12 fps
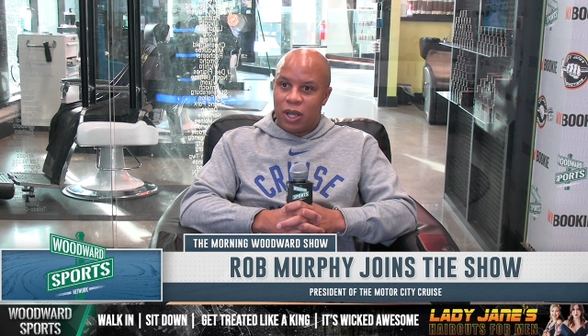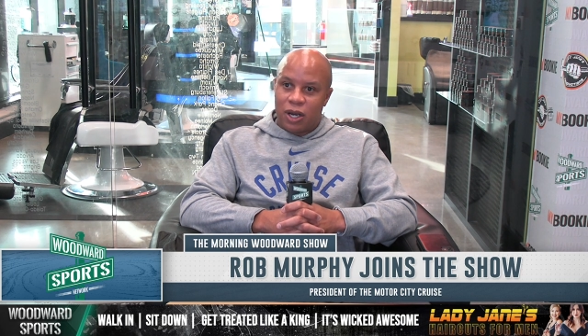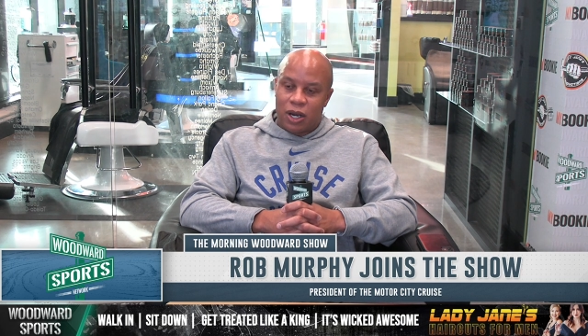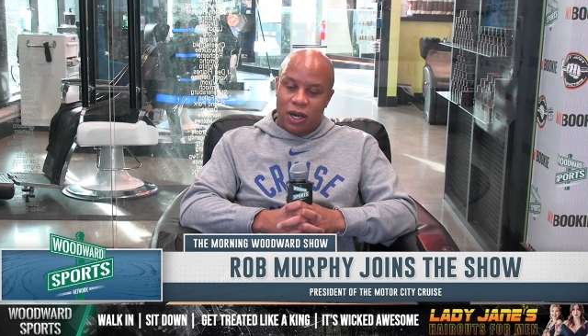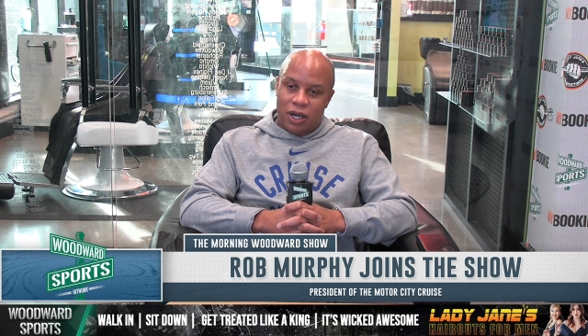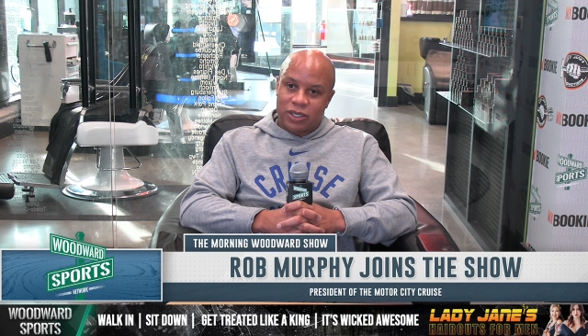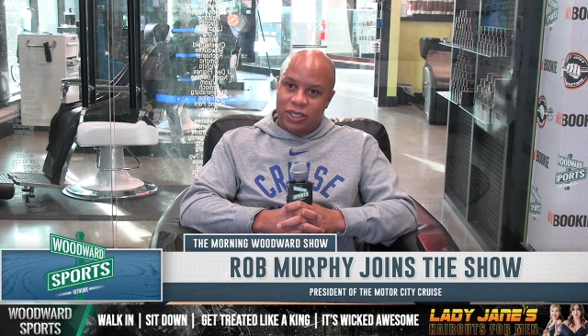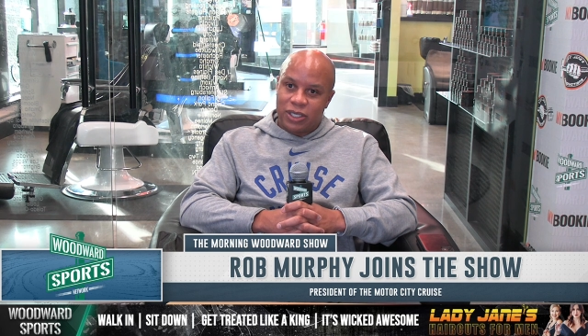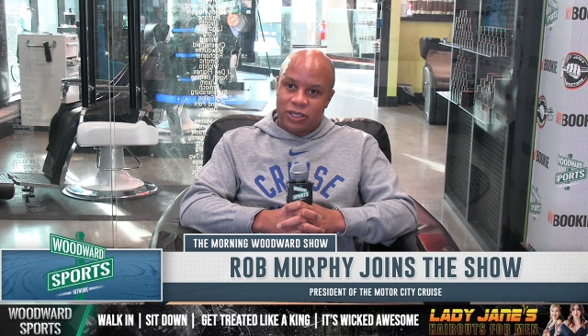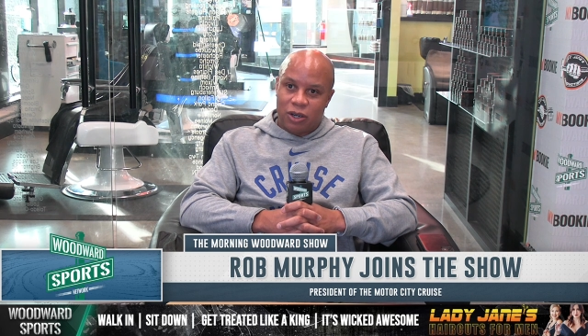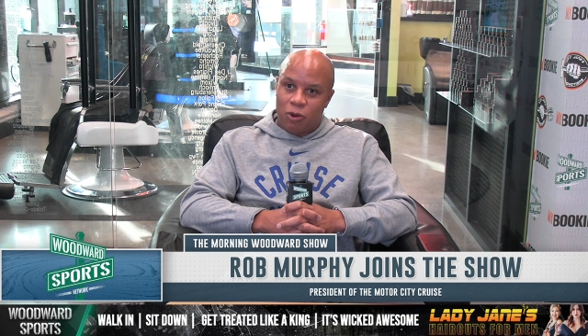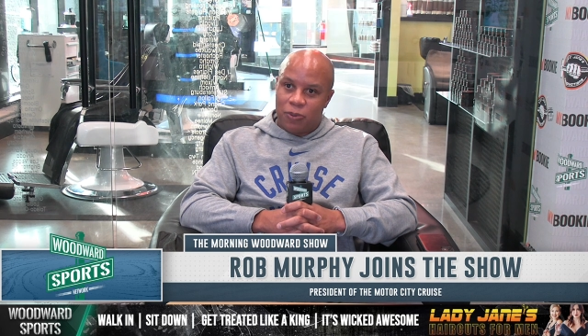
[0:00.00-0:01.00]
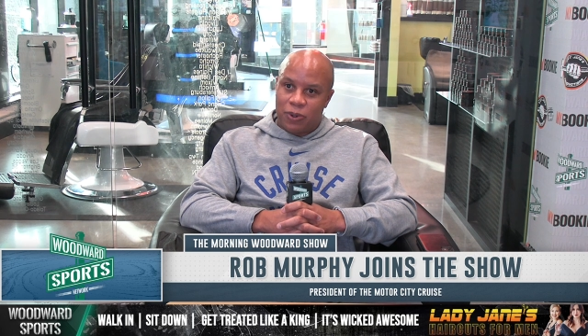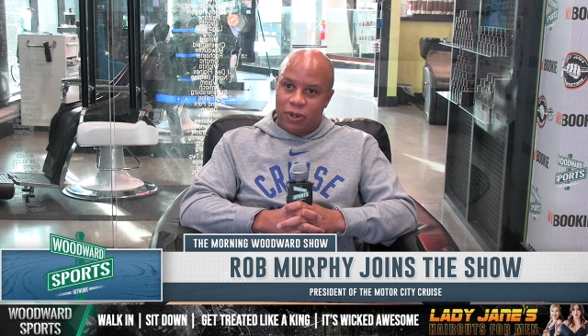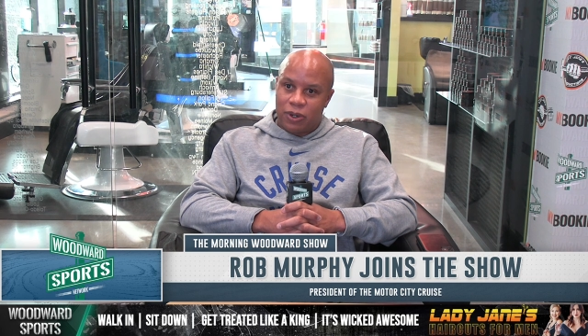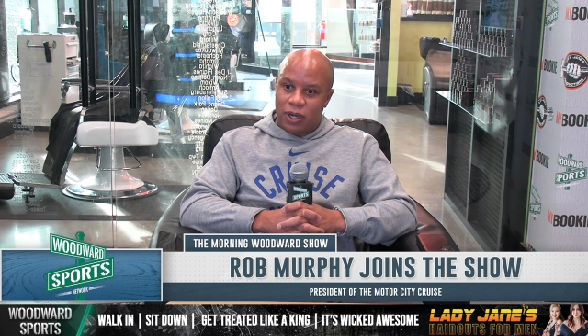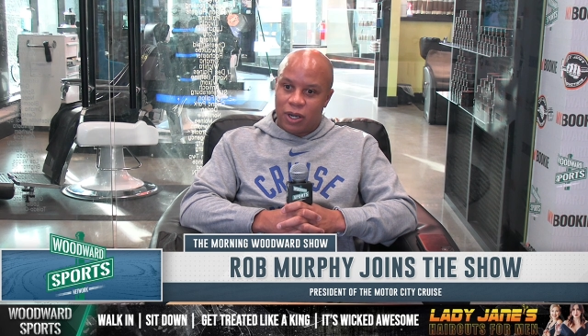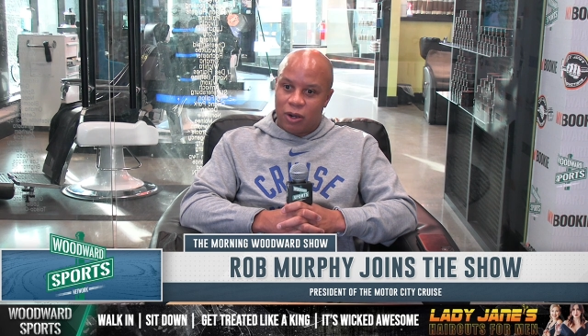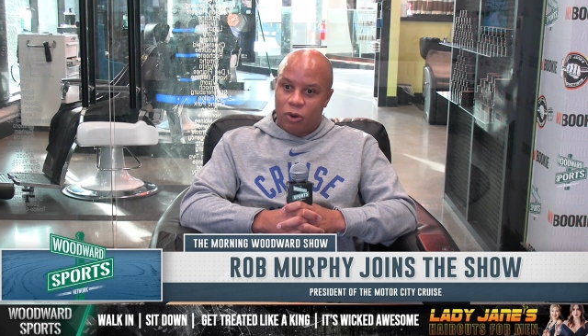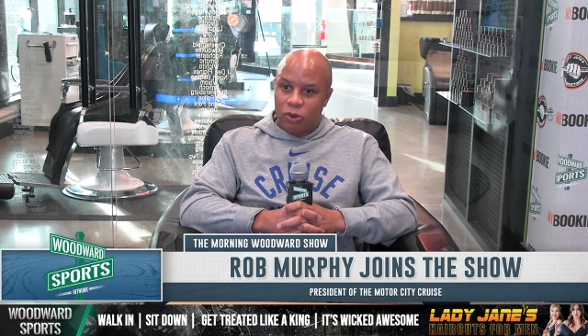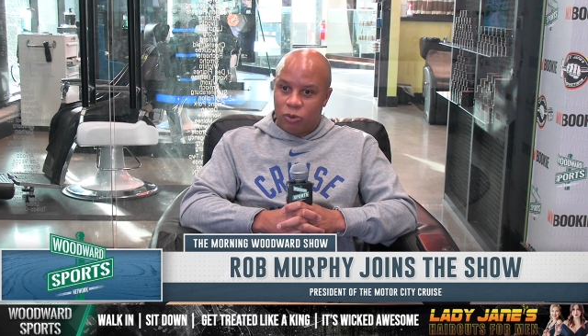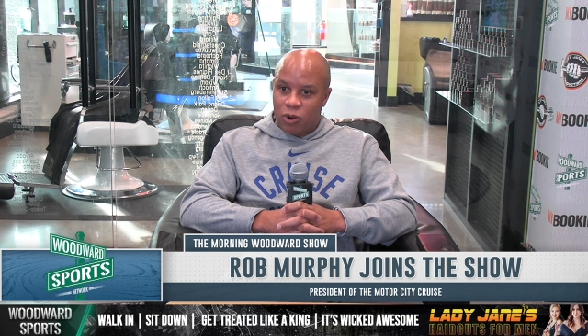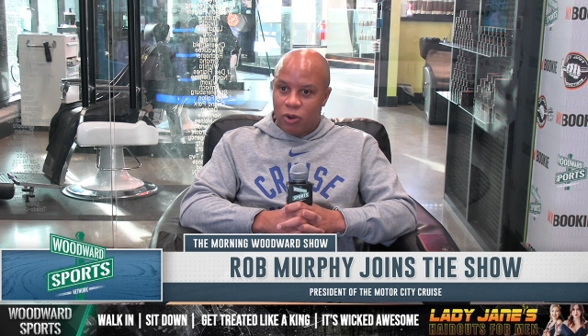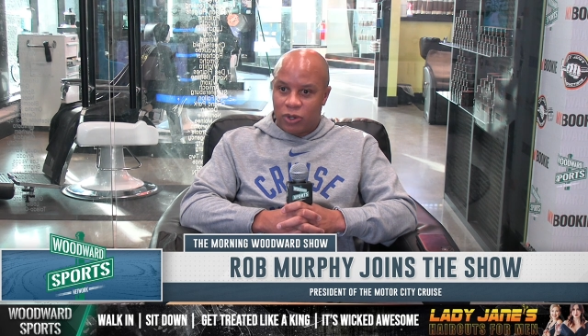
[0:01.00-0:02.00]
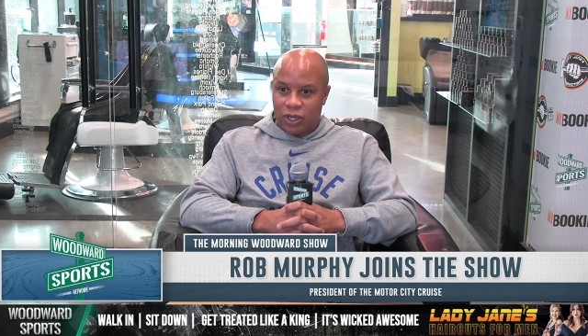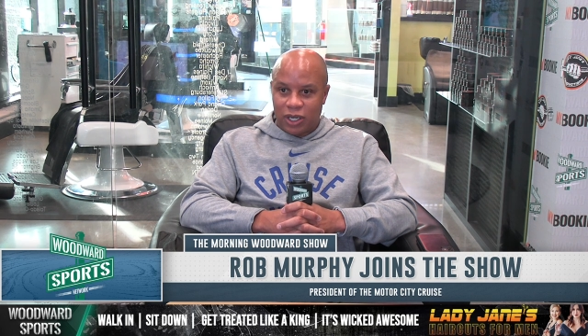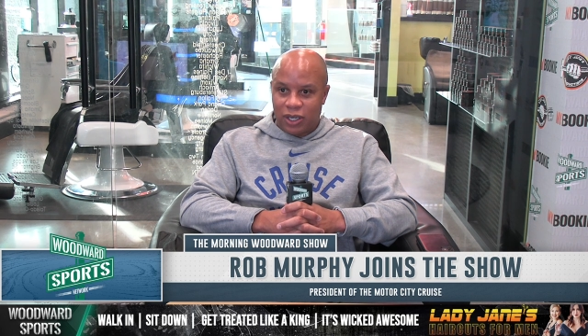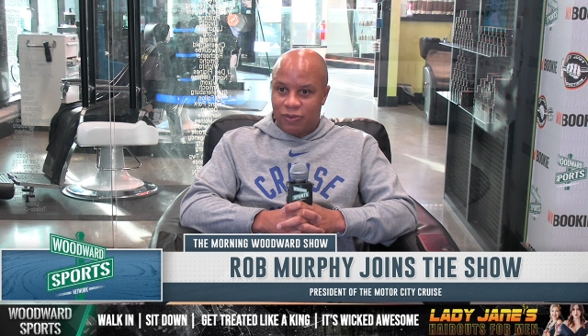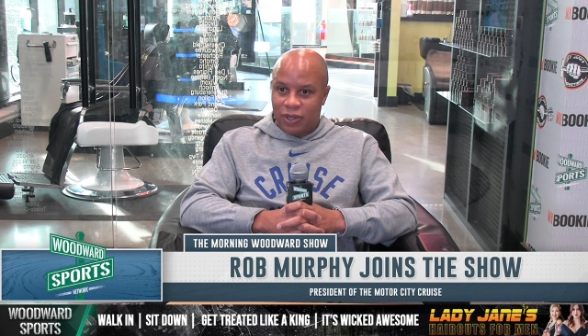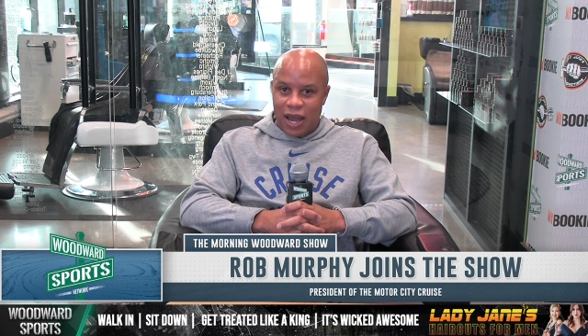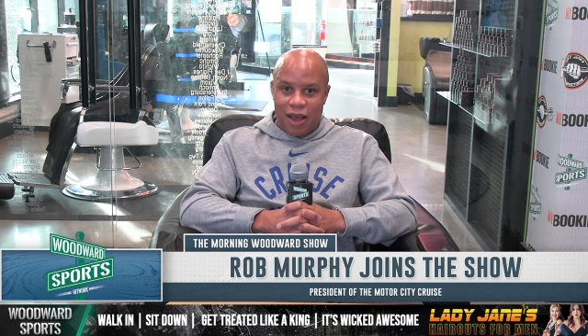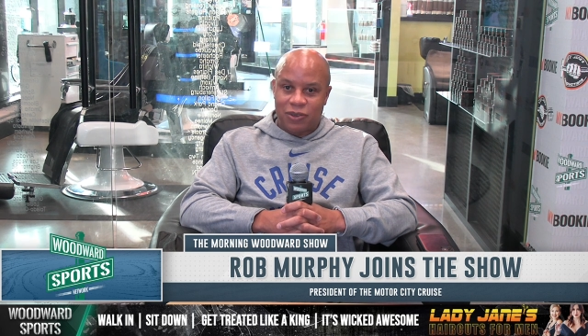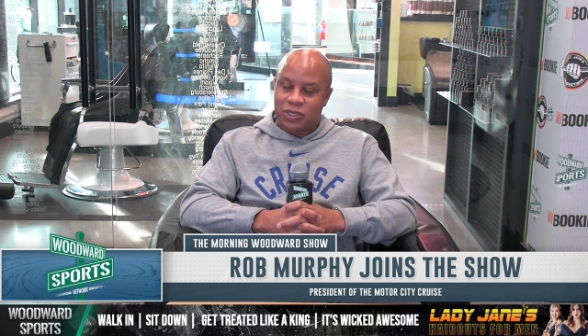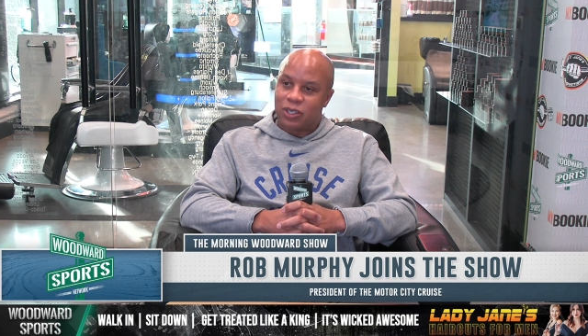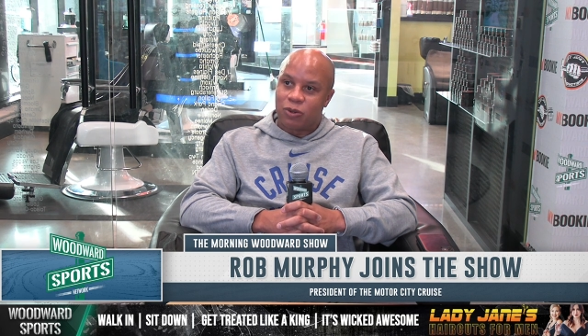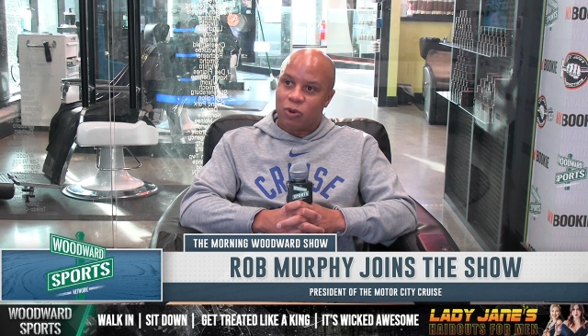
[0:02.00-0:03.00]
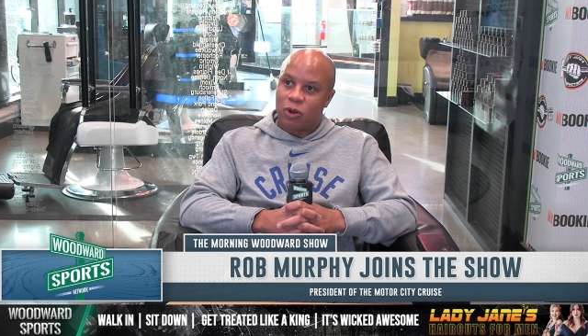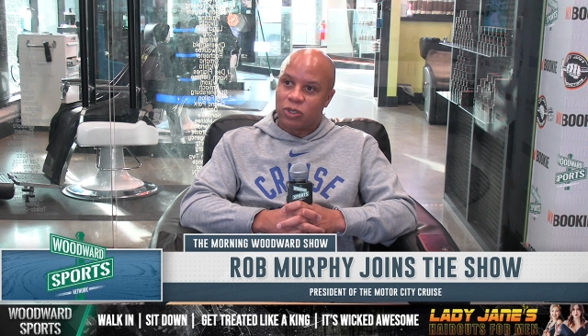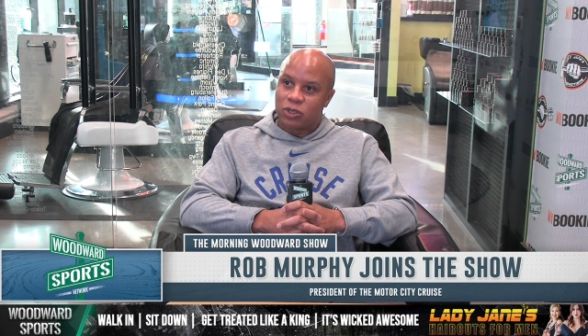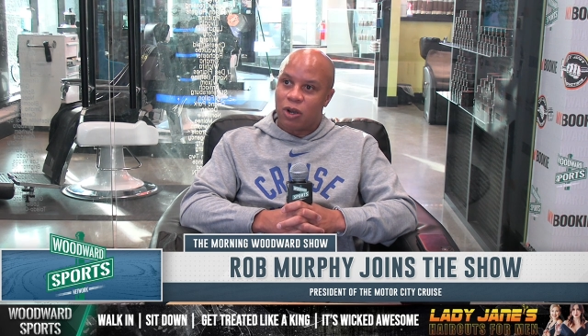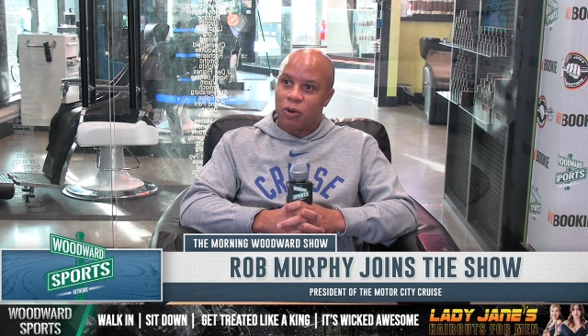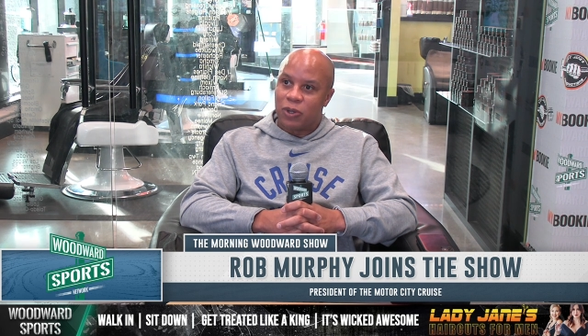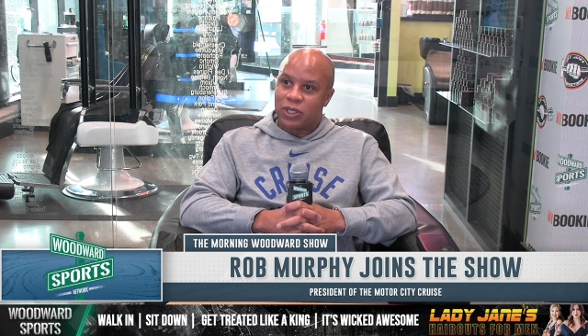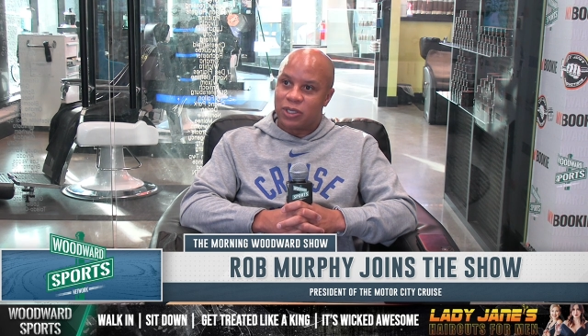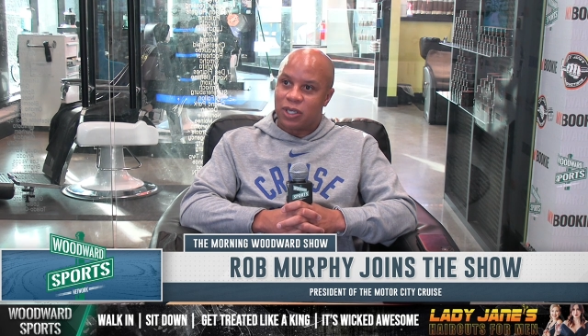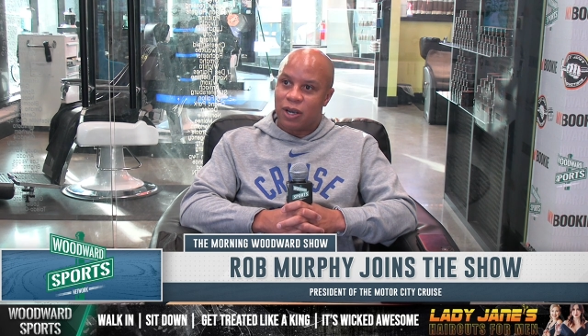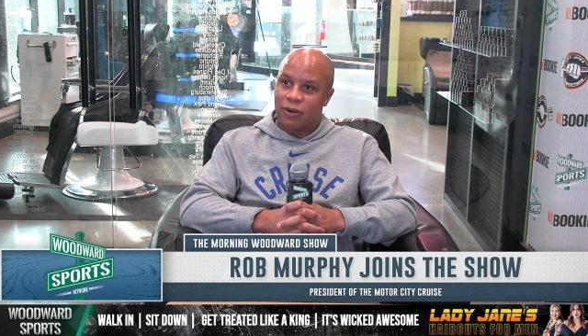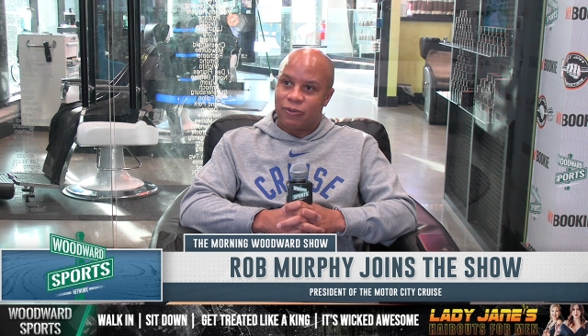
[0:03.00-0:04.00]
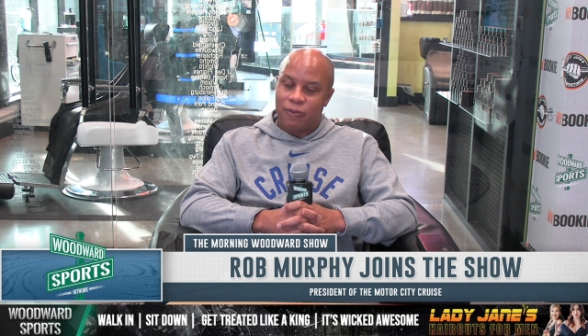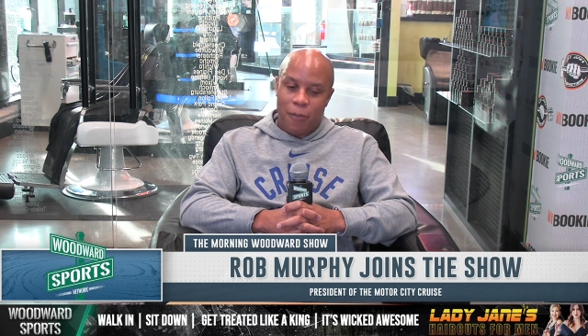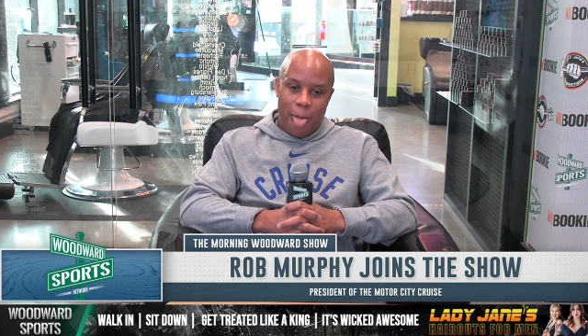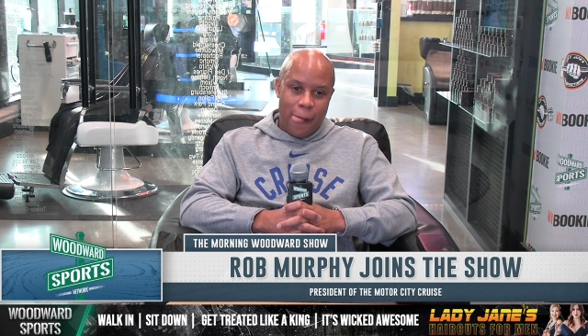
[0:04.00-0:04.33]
Our season opener on the road in Cleveland, obviously the road is always tough,